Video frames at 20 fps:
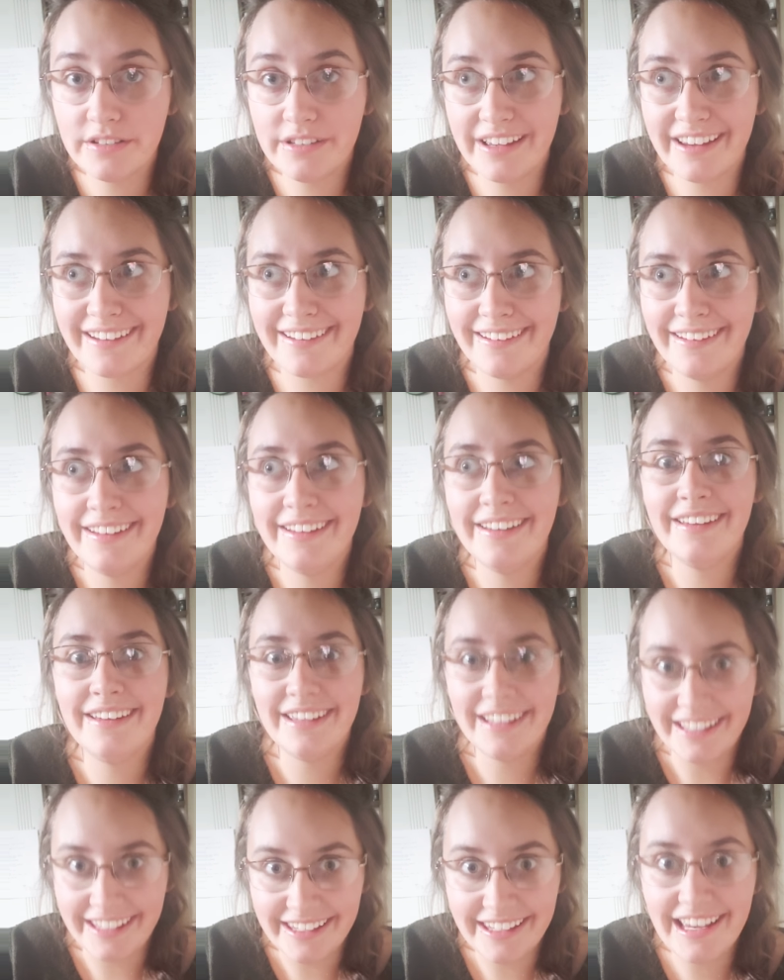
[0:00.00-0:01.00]
Like,
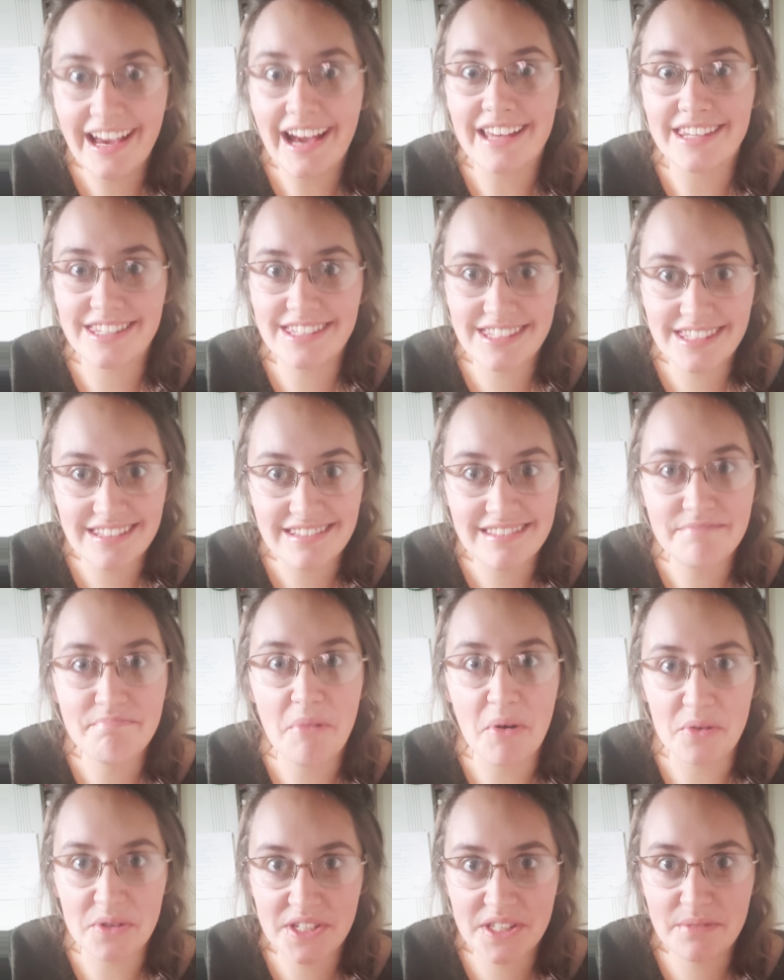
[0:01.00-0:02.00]
yes,
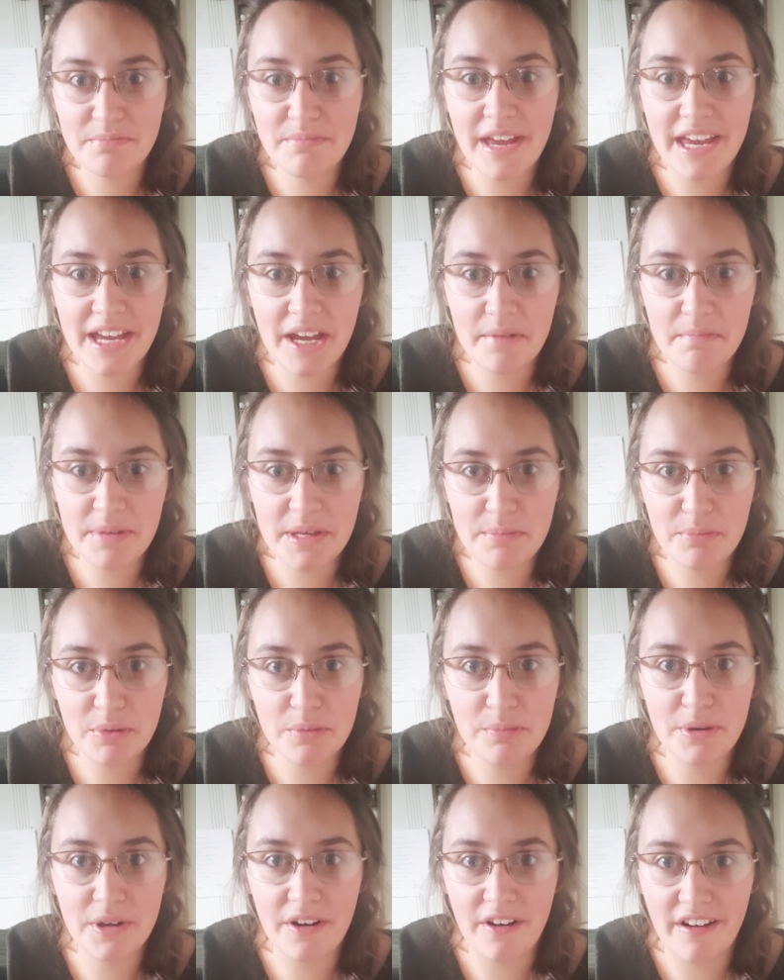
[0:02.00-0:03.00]
most of the makeup people
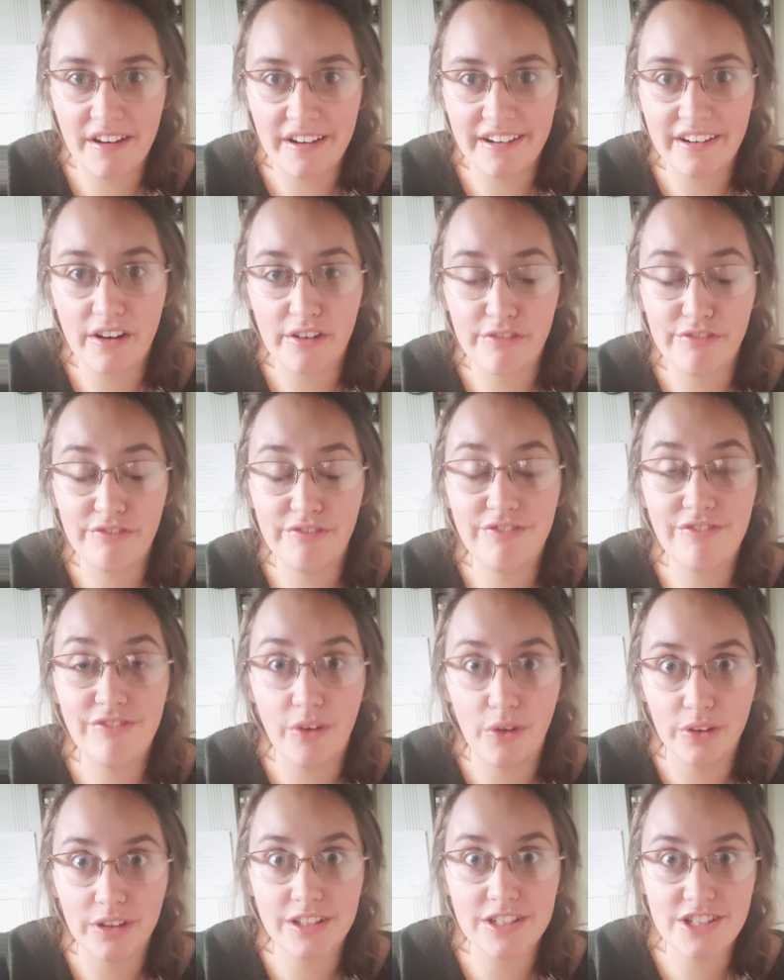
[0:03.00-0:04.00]
put on are
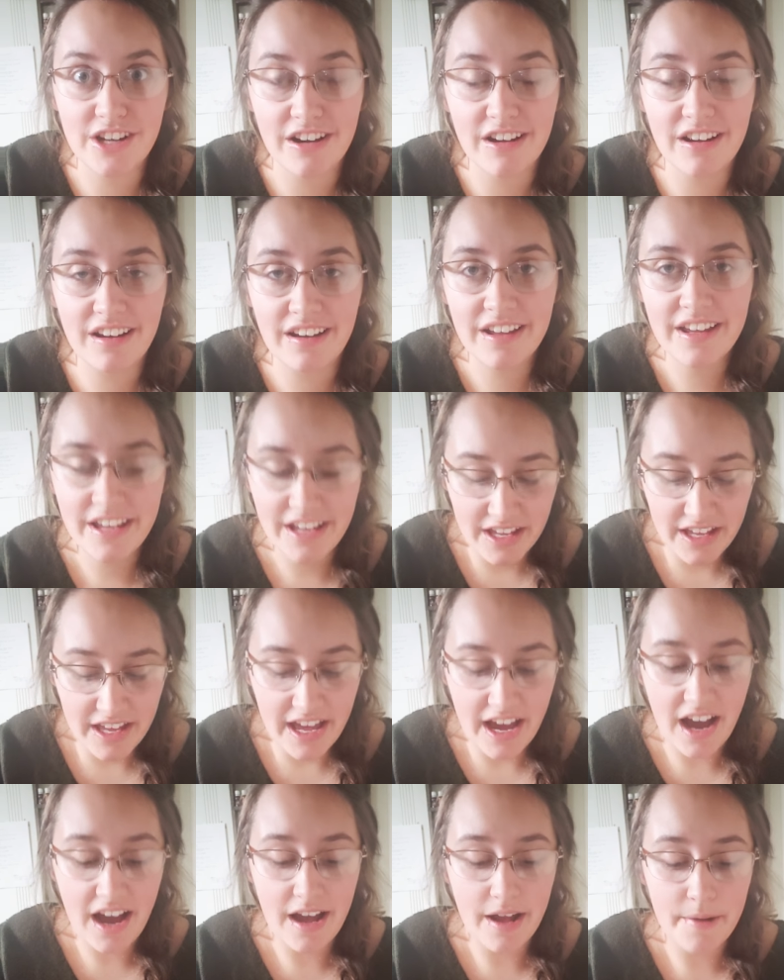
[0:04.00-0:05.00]
full of junk.
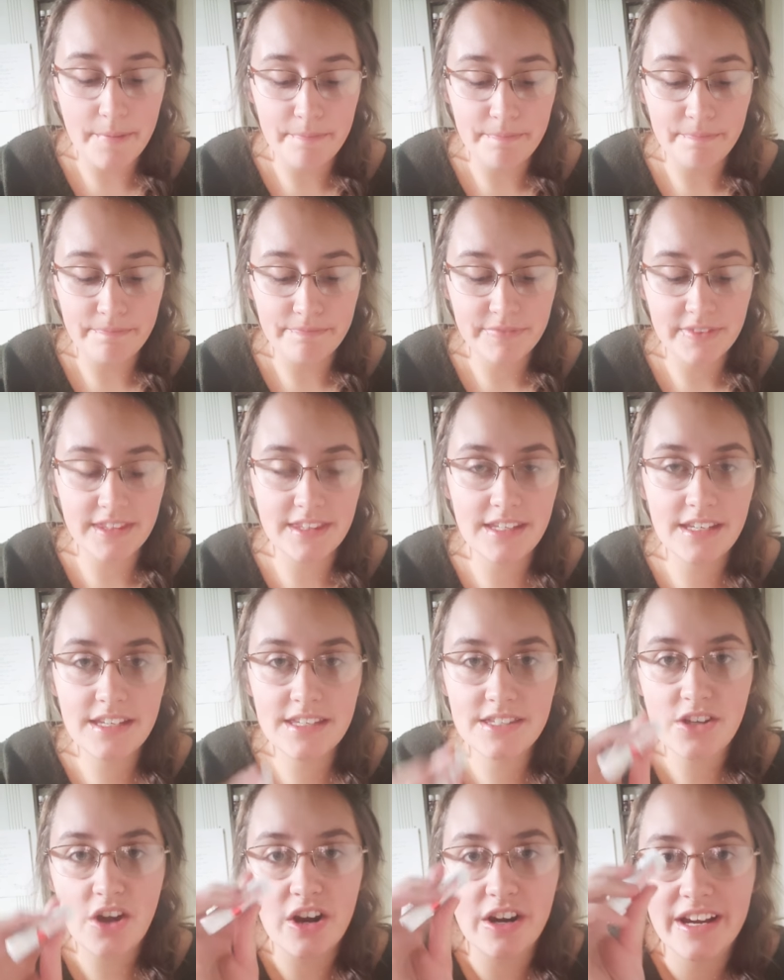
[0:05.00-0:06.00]

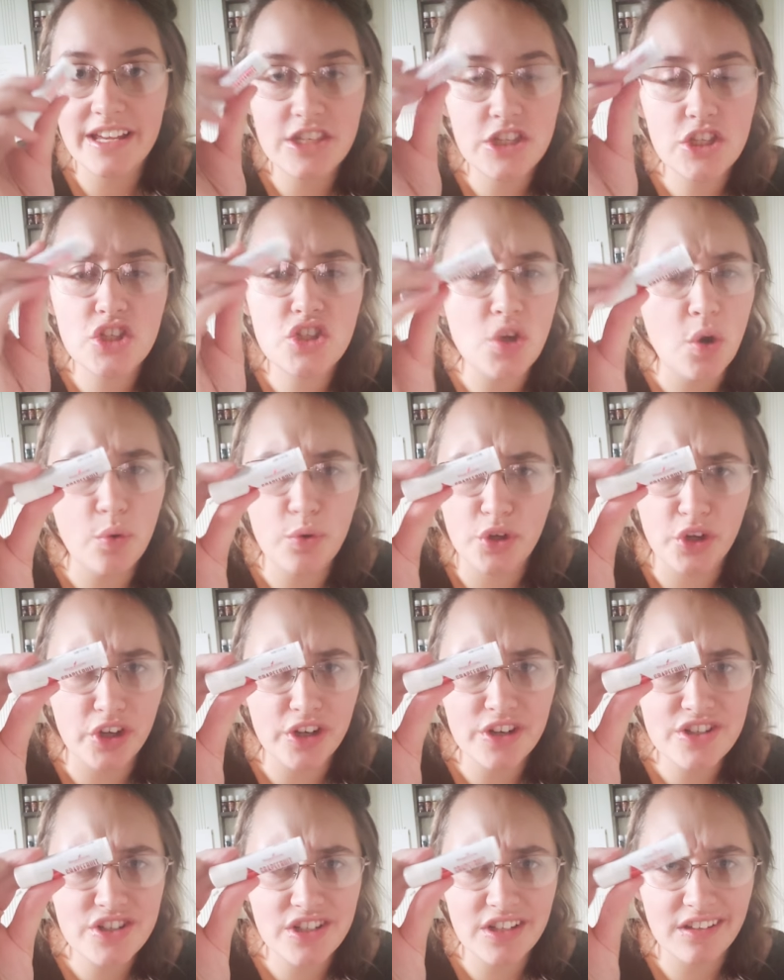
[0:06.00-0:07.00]
It's so
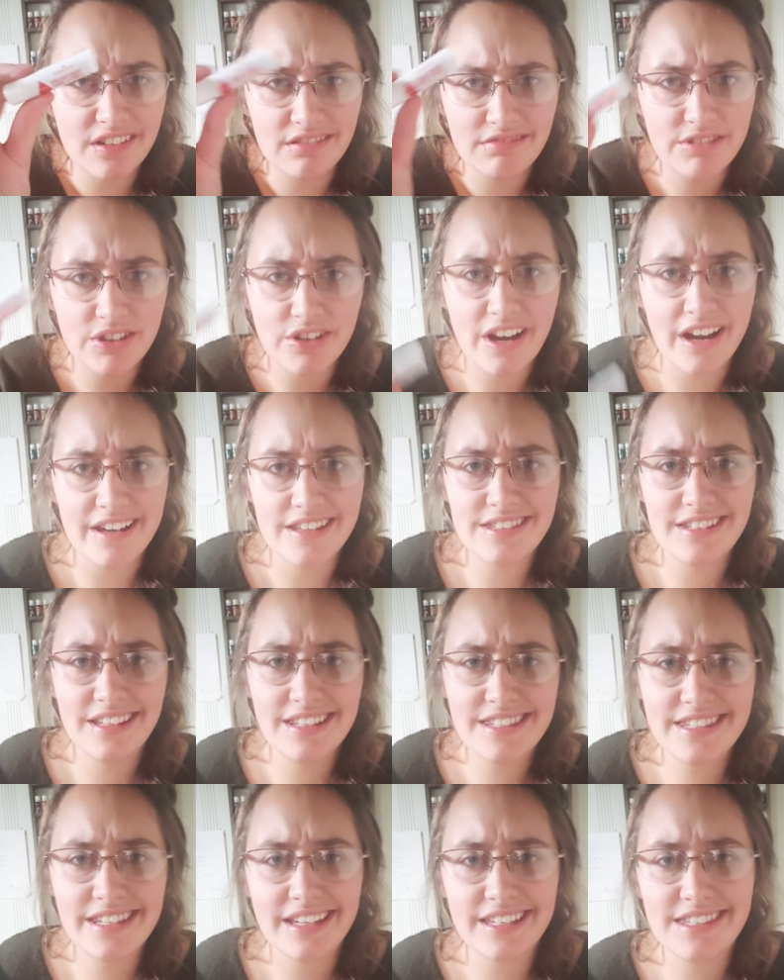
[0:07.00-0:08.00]
nourishing, you guys.
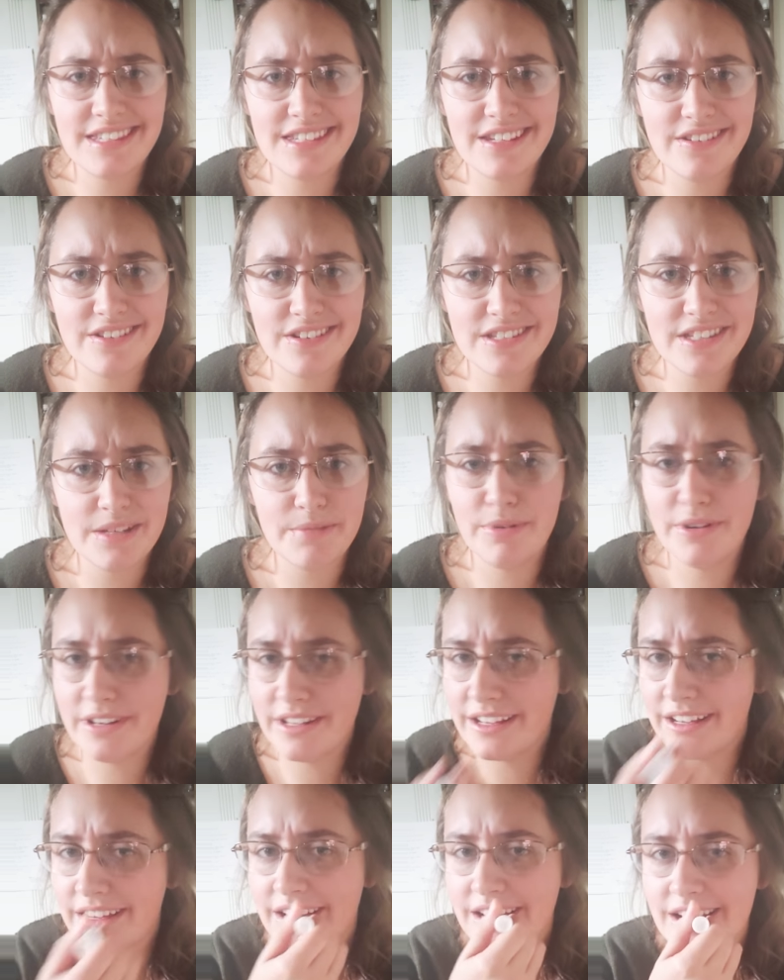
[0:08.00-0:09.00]
It's like seriously
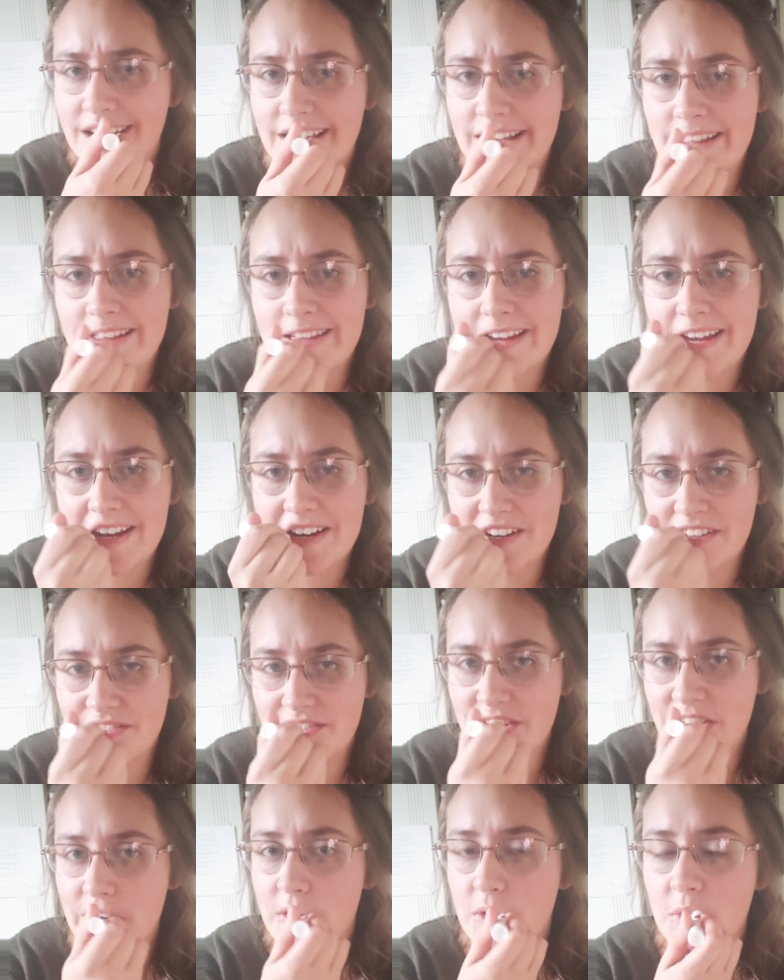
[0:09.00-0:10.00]
putting, like, I don't
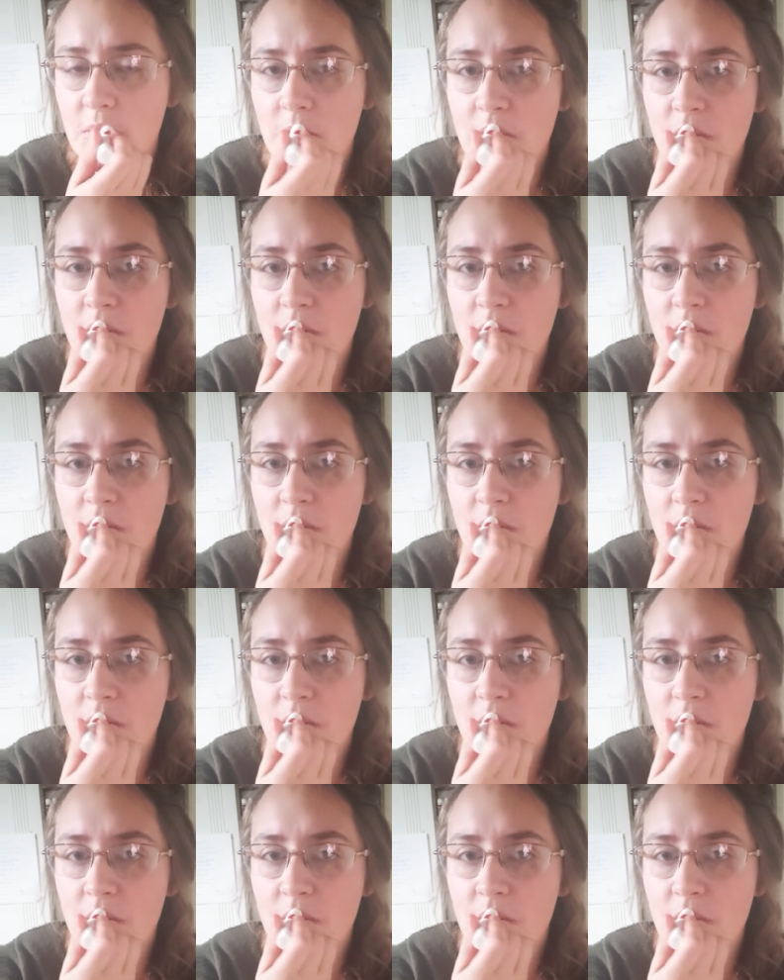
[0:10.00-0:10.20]
even know.